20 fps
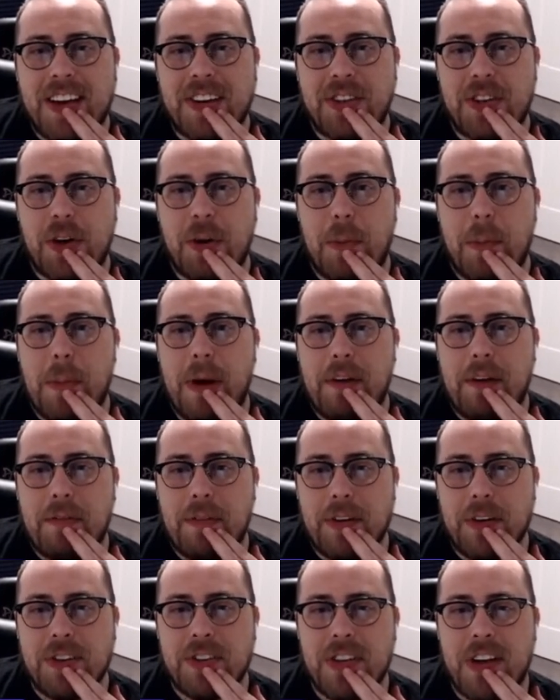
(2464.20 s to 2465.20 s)
my first
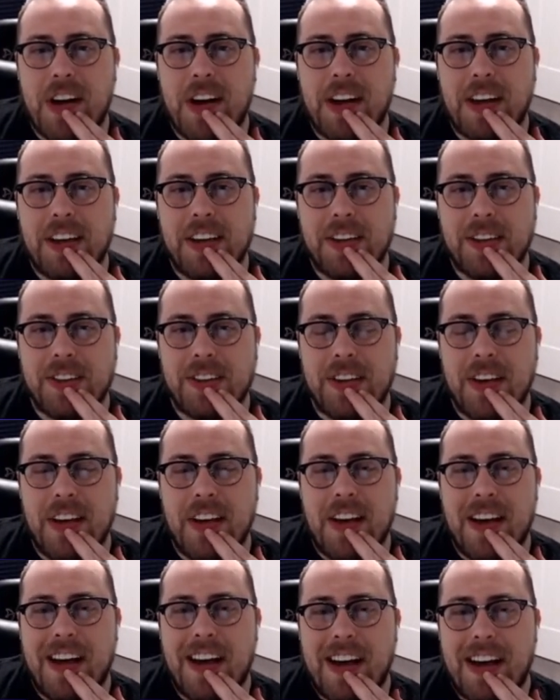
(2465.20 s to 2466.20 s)
thought is,
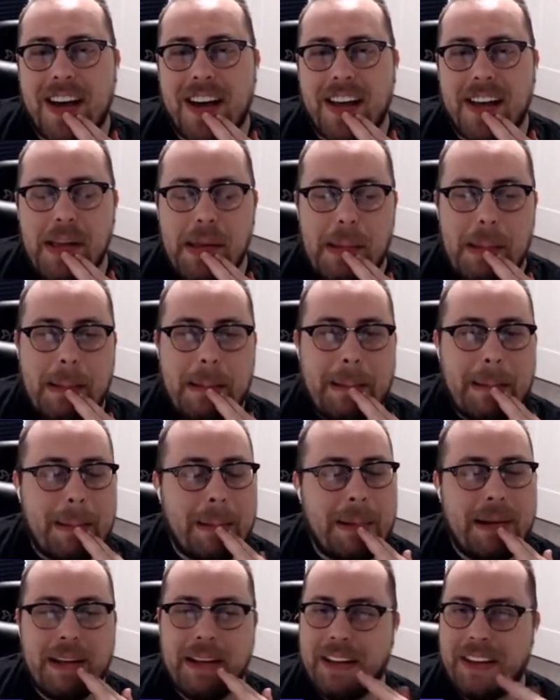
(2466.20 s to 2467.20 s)

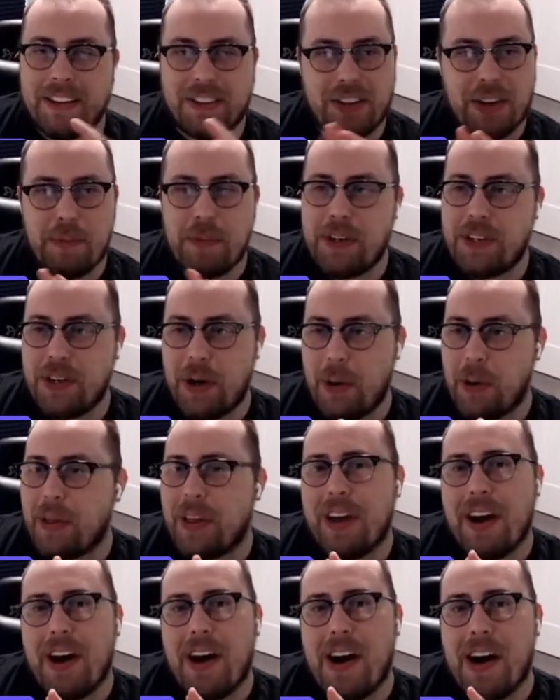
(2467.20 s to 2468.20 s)
this could be totally
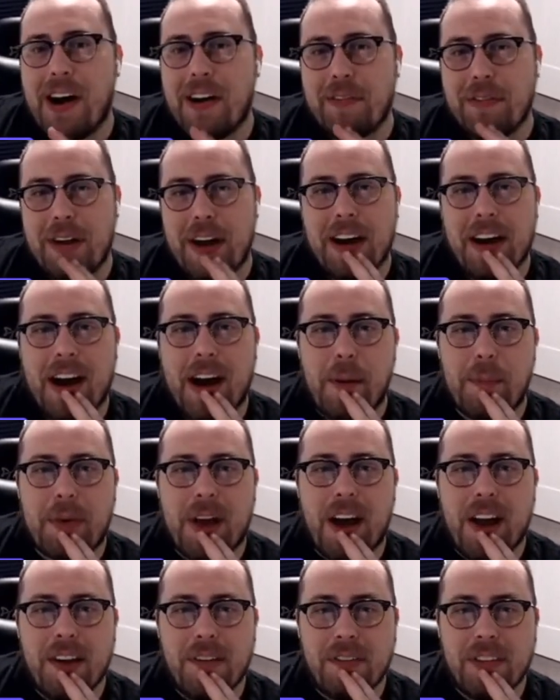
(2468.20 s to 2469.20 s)
off. I'm kind of
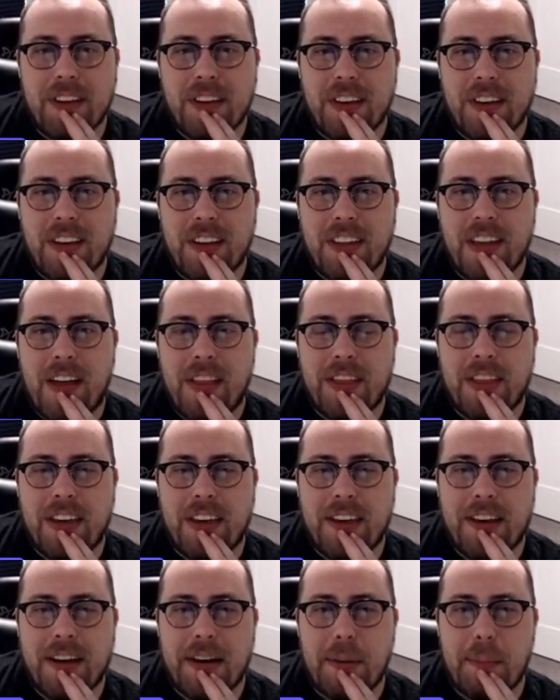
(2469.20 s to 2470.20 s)
thinking that
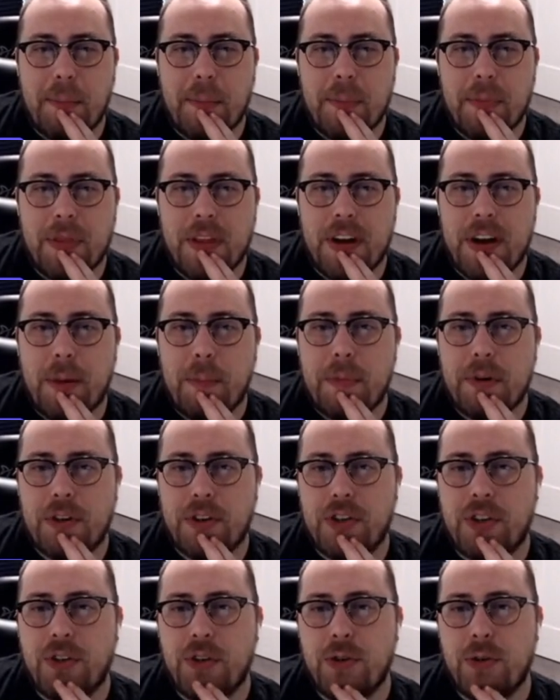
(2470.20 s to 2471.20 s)
the number
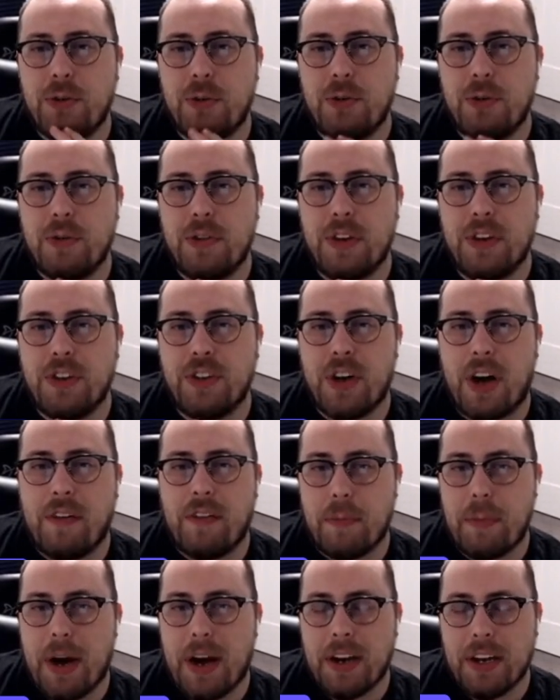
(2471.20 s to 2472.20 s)
2, the Java binding,
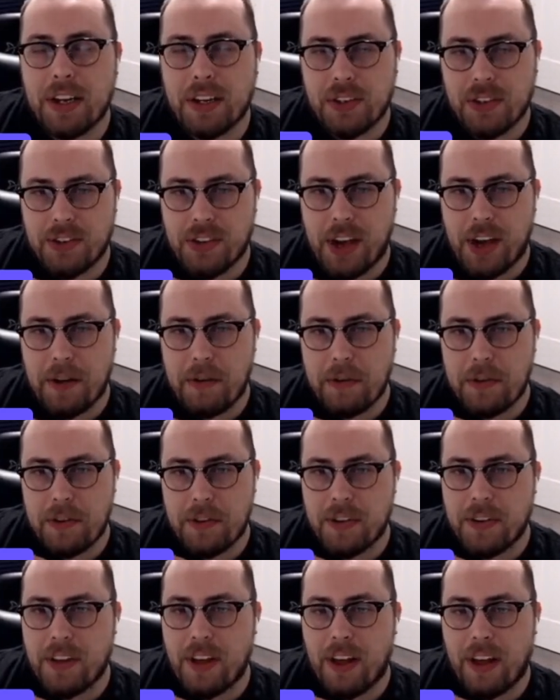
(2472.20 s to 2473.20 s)
sounds
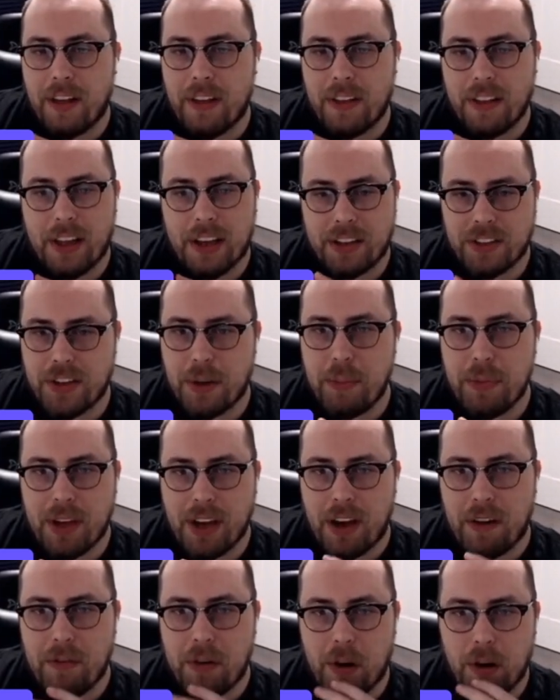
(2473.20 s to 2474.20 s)
like something I've heard
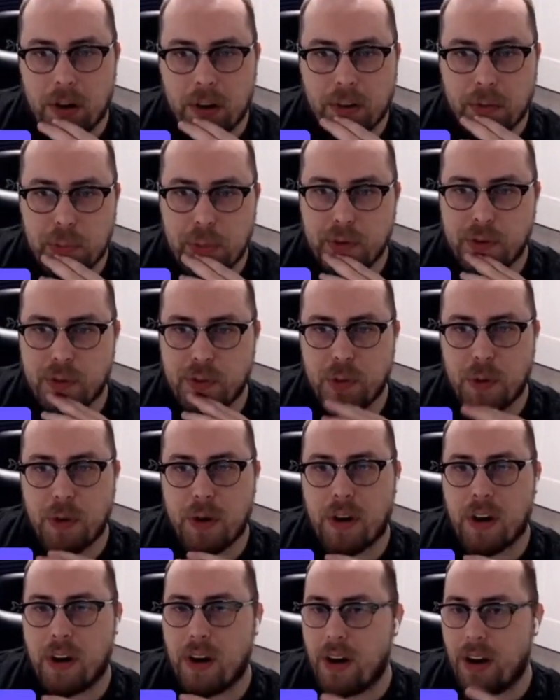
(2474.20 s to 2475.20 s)
of before.
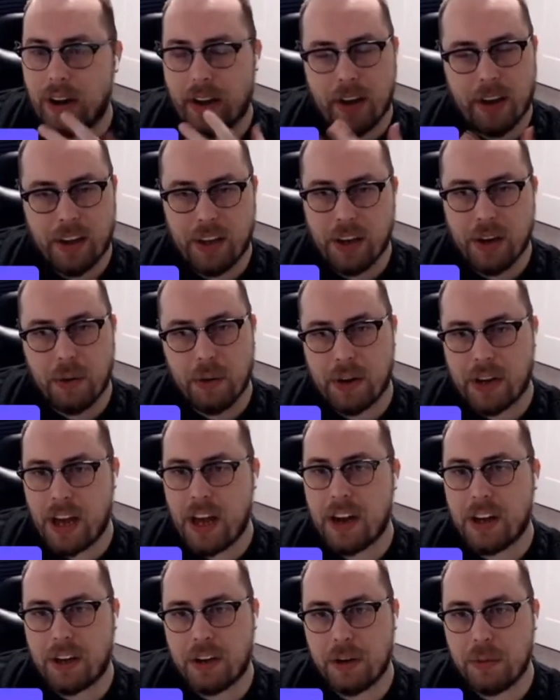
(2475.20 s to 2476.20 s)
Again, it could be
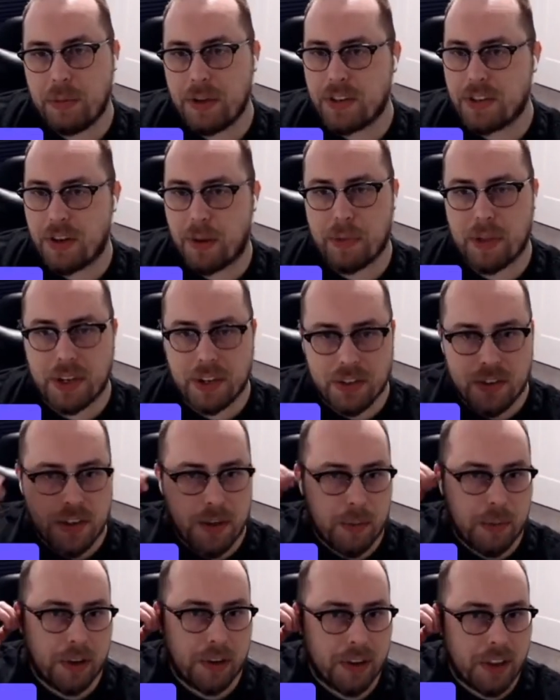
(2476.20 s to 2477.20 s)
something similar,
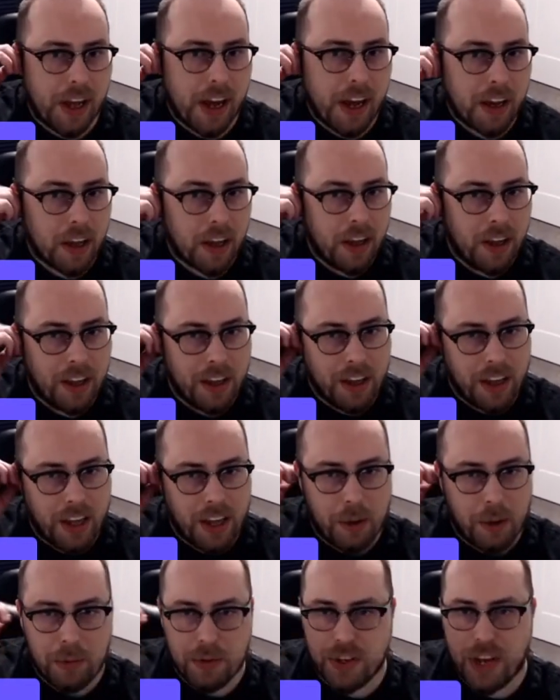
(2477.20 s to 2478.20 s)
like it was
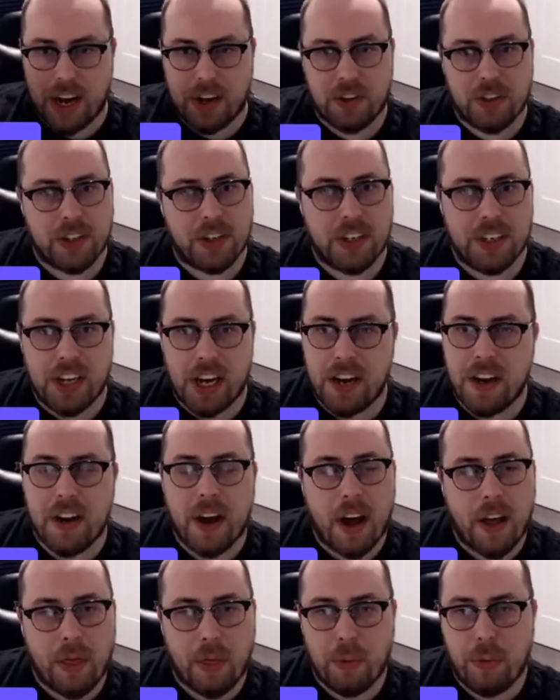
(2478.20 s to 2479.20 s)
actually
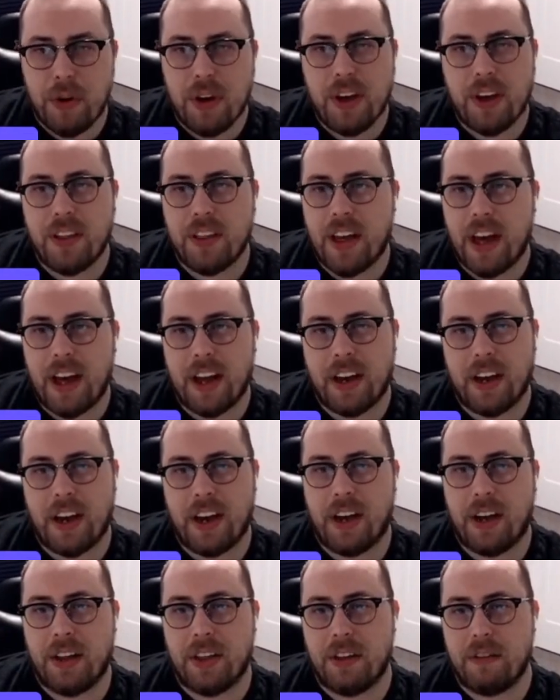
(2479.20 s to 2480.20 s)
10.3 that the
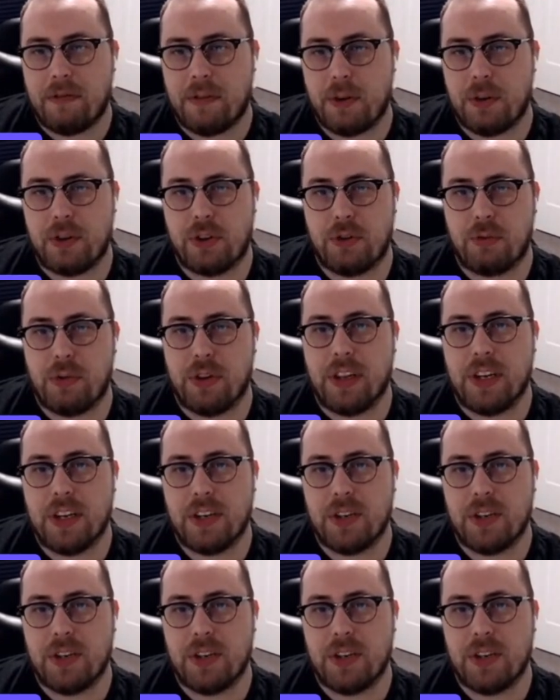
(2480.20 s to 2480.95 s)
first release